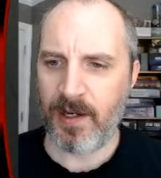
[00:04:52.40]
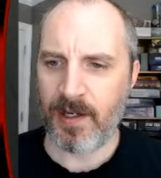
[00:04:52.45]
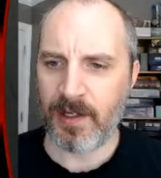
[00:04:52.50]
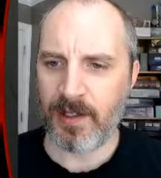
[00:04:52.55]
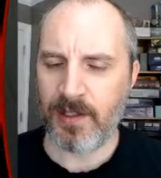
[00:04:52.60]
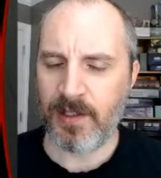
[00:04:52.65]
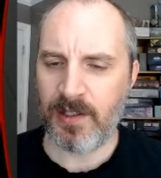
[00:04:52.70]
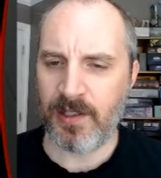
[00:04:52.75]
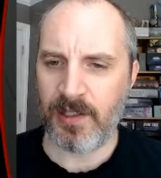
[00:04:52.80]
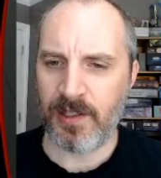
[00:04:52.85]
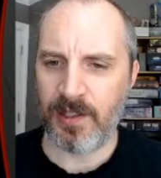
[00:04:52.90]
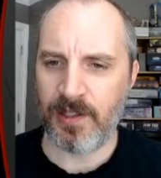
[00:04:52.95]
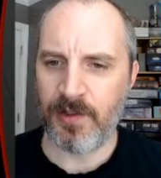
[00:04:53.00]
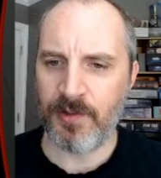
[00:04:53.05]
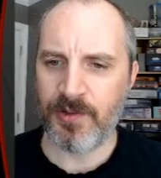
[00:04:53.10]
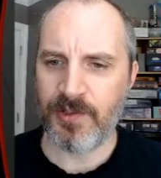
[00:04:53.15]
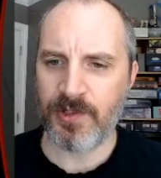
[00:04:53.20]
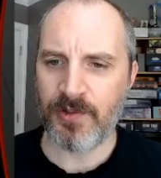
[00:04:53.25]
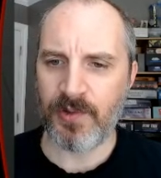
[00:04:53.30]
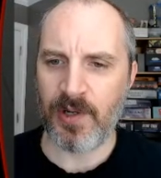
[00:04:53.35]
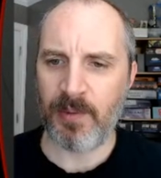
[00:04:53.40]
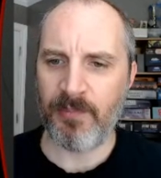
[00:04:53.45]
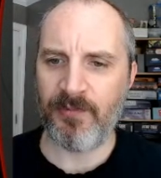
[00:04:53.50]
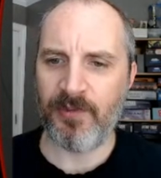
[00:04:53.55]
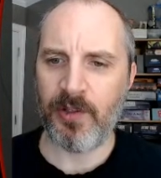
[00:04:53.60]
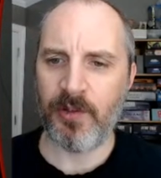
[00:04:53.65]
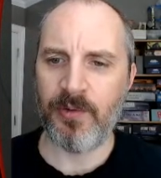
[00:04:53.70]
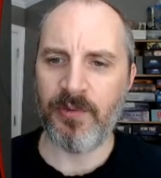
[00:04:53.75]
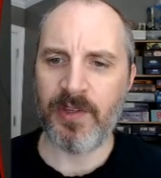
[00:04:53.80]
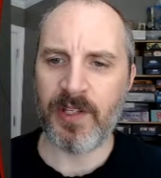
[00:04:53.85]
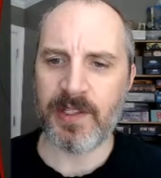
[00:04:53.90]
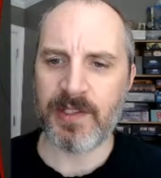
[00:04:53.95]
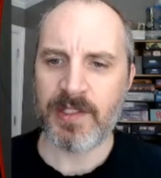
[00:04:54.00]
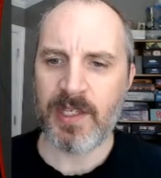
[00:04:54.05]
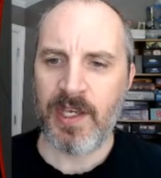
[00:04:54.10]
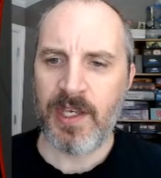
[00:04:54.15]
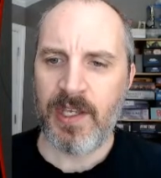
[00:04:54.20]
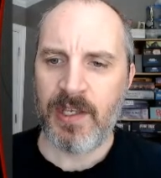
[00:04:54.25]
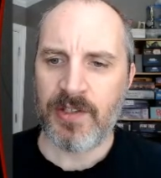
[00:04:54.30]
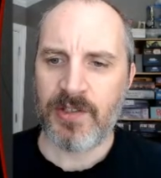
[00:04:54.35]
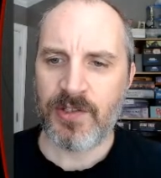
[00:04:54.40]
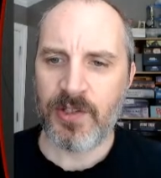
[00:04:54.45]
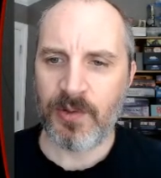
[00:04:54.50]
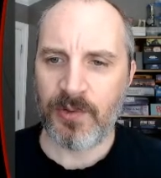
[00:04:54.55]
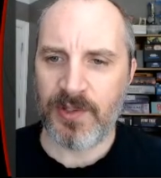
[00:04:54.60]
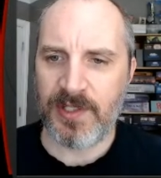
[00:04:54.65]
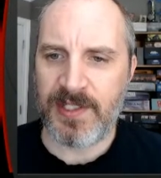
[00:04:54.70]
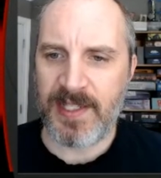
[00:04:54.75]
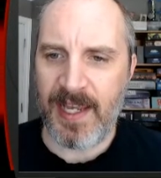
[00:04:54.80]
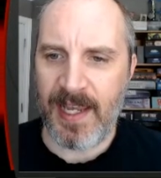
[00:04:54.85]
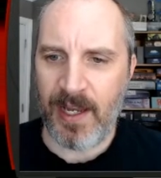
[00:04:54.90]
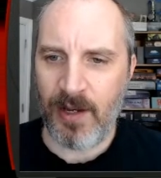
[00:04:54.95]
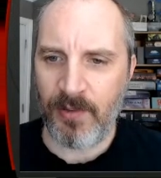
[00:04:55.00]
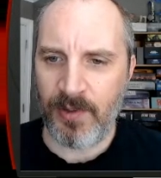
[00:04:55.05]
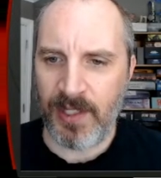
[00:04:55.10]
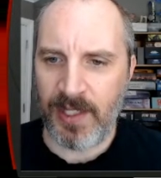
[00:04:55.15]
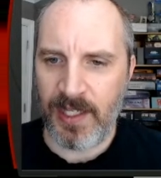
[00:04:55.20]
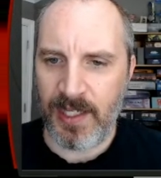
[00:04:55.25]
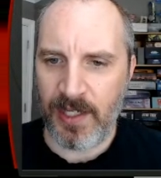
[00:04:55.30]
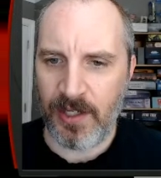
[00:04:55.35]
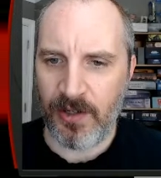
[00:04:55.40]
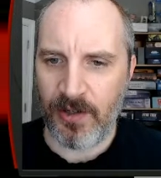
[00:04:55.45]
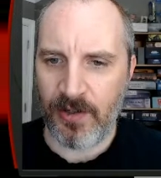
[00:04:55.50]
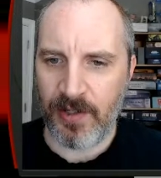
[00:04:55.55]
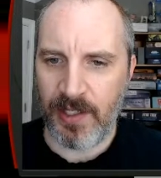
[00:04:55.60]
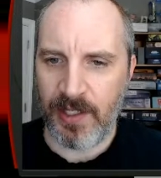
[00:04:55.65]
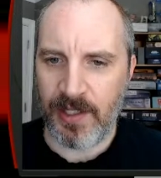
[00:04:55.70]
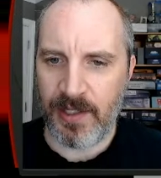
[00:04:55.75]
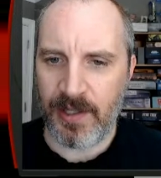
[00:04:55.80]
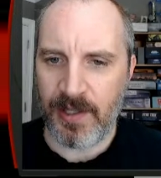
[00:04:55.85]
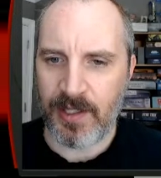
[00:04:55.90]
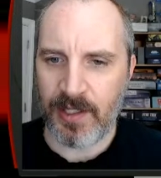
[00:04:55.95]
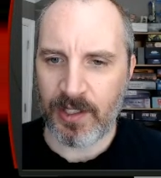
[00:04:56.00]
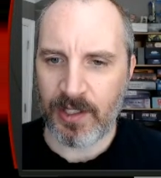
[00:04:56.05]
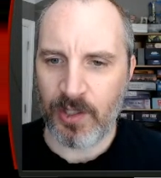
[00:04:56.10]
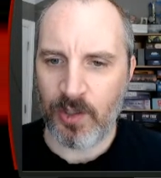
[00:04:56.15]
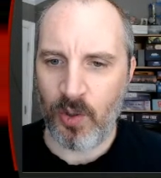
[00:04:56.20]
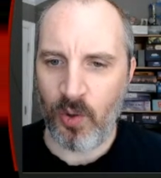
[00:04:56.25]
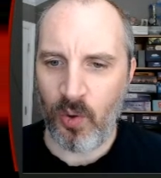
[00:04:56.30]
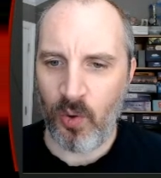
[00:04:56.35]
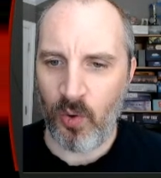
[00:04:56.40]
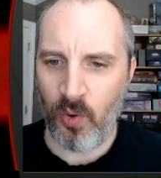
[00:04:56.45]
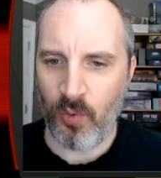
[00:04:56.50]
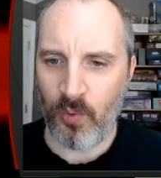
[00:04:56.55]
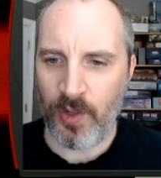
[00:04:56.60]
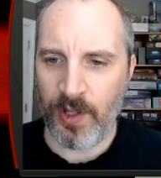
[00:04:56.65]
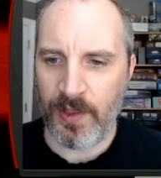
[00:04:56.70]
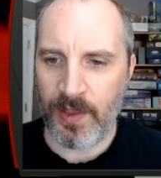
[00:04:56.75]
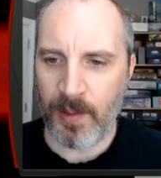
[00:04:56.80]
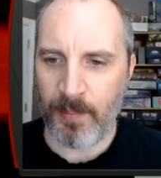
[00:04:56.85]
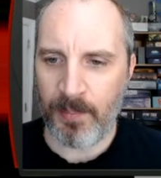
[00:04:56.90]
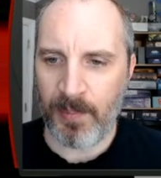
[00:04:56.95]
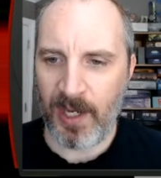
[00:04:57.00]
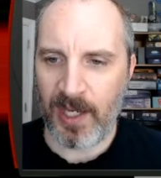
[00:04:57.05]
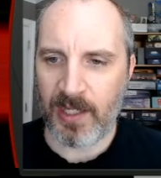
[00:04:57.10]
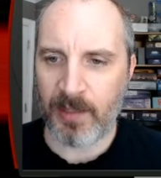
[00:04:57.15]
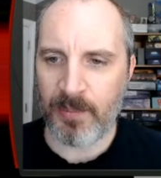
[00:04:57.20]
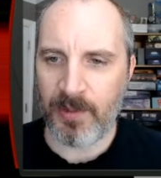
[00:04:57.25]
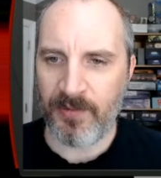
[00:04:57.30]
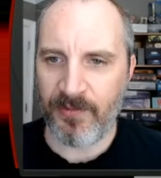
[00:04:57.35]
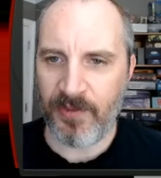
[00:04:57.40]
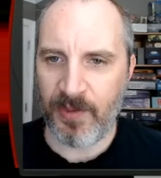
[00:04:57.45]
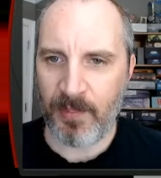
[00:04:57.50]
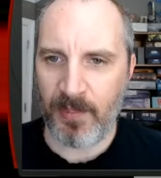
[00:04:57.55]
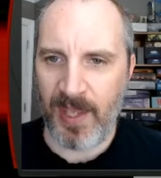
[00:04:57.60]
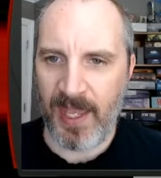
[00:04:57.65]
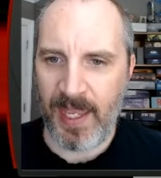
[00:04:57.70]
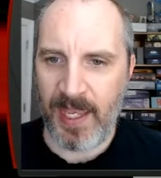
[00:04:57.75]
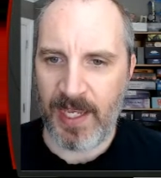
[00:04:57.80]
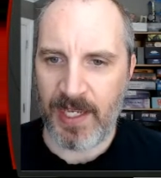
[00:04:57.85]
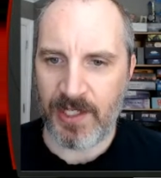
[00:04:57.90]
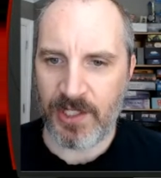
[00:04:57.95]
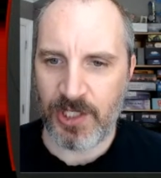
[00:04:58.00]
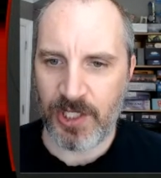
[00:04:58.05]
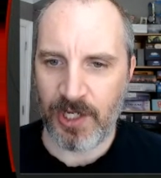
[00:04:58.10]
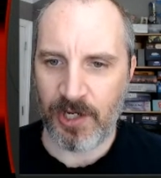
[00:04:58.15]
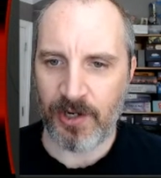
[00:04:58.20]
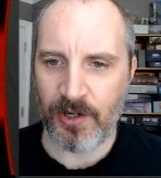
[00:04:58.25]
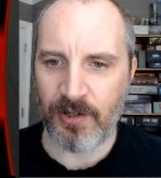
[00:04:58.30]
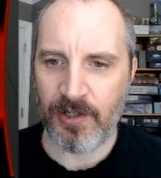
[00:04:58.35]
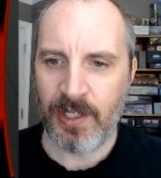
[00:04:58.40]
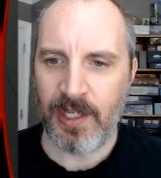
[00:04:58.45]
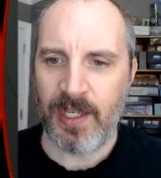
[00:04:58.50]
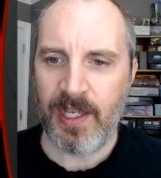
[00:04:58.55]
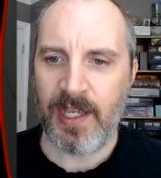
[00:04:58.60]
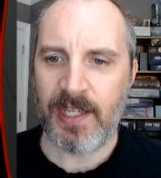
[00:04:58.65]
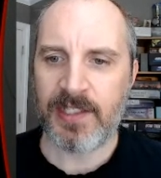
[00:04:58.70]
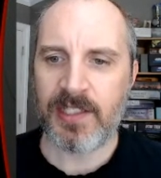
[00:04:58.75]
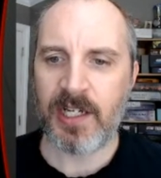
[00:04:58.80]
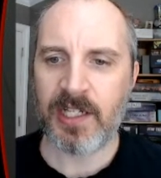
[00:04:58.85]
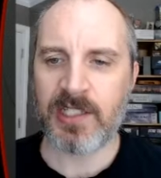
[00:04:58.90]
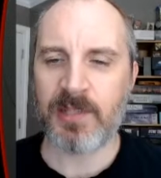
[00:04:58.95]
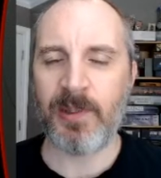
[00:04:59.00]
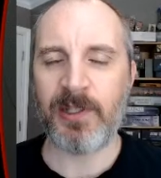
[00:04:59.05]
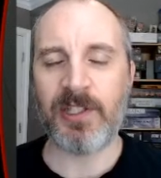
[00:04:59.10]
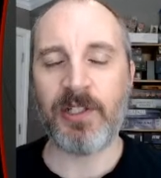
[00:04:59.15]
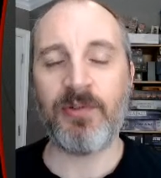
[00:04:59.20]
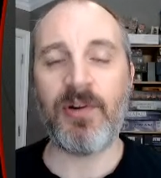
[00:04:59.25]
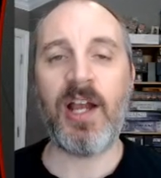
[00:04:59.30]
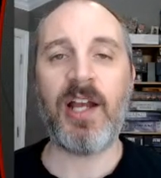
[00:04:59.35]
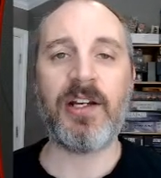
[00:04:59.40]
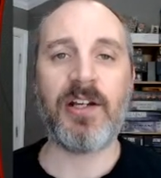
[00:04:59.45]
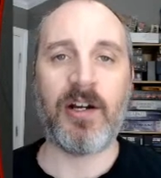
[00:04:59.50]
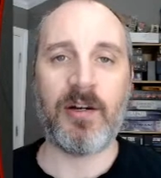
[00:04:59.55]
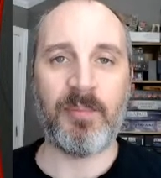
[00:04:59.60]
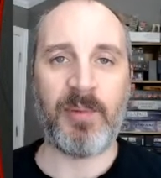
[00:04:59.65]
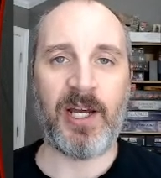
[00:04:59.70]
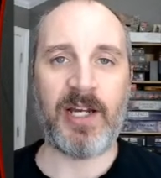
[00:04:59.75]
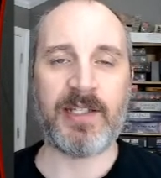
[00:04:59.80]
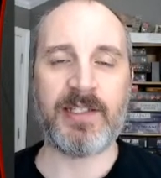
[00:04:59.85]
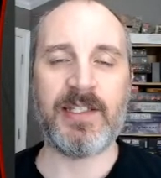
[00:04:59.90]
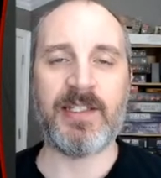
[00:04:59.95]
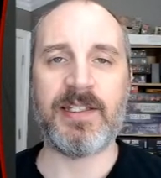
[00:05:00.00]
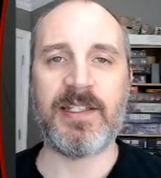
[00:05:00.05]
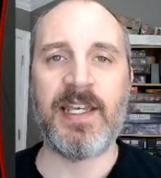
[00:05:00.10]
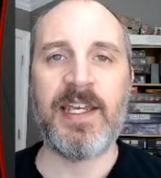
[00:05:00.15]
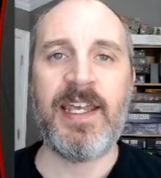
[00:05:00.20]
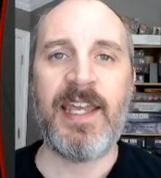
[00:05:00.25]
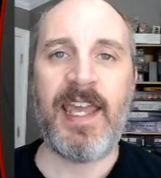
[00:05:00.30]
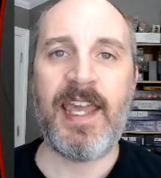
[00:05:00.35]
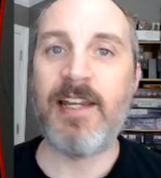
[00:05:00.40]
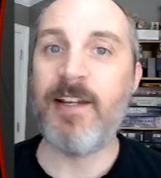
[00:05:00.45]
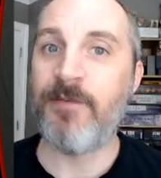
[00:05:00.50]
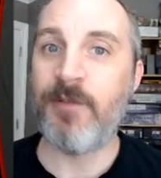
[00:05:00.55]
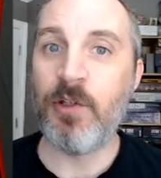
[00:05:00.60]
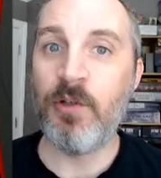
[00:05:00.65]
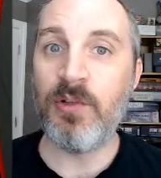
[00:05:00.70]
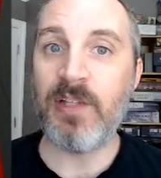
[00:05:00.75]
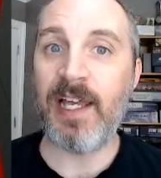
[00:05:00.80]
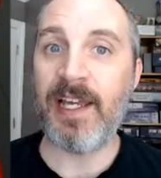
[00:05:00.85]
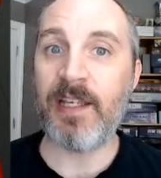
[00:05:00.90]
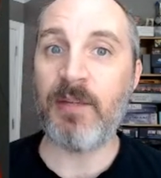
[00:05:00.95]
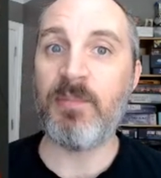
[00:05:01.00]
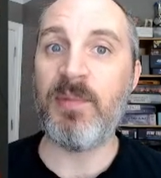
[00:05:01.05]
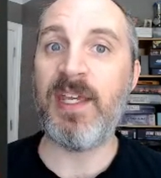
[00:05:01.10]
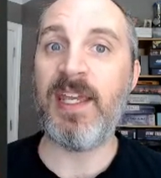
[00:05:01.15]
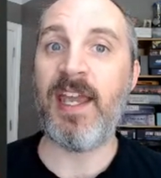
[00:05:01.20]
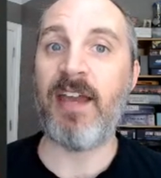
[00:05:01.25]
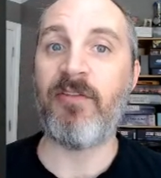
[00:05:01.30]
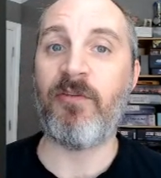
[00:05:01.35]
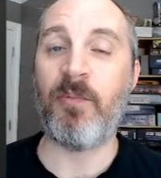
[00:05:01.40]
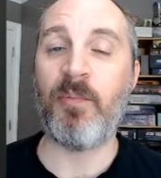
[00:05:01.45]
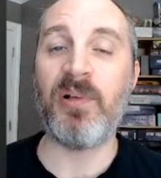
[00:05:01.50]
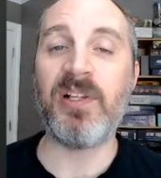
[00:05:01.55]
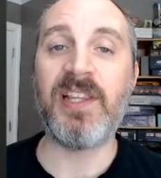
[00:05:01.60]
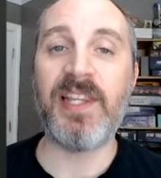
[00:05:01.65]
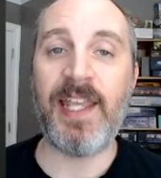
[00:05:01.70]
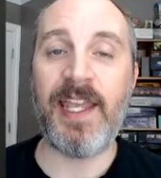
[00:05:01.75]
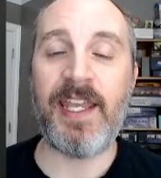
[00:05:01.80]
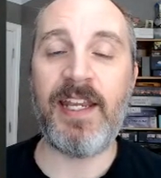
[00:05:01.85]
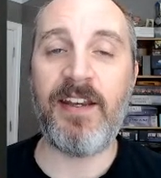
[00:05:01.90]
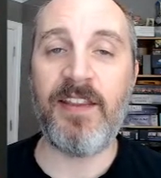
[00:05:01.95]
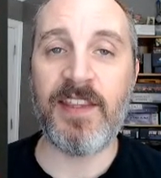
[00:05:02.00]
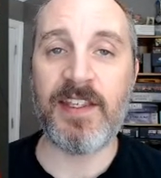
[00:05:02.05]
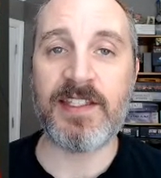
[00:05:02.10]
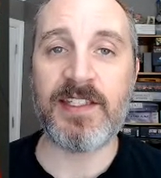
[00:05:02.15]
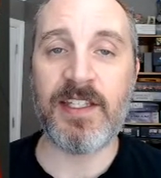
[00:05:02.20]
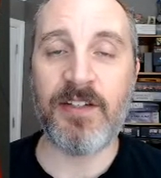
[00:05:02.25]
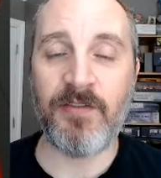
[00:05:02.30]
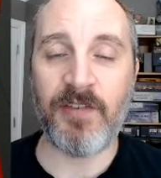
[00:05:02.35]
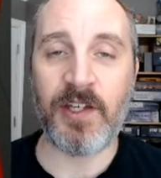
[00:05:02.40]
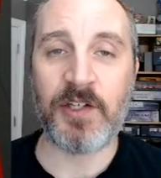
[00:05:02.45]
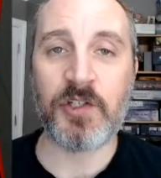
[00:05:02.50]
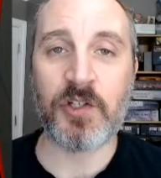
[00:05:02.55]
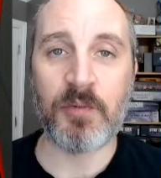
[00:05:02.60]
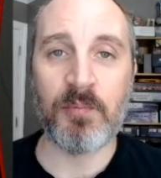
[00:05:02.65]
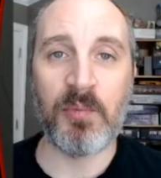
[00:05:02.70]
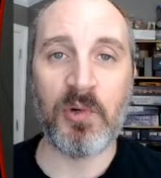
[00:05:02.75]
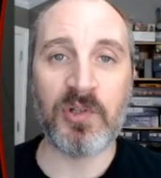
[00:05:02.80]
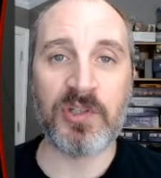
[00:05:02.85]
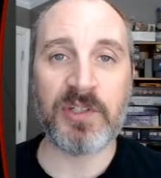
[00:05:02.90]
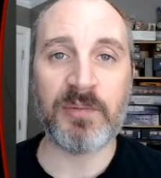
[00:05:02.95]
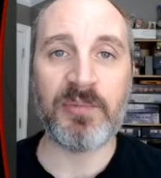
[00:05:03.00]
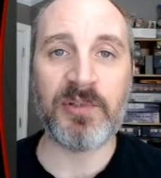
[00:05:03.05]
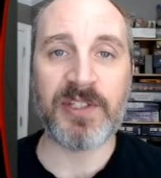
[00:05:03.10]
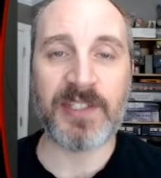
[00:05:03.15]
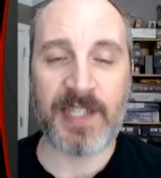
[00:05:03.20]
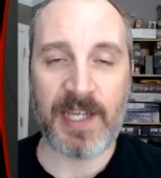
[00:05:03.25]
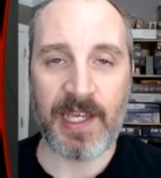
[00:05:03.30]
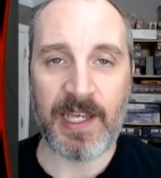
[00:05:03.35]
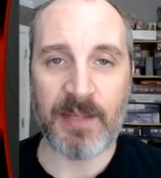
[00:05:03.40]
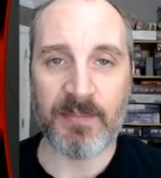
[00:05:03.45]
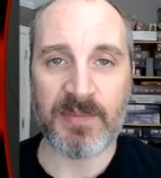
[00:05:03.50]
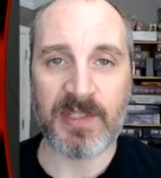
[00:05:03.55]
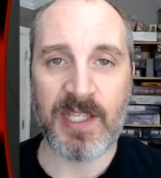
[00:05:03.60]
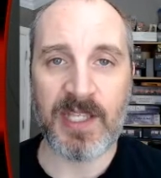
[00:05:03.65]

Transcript: closer up view of this. So down here in the bottom of the page here, it talks about the grognard boxes. And if you, like me, have played this adventure multiple times,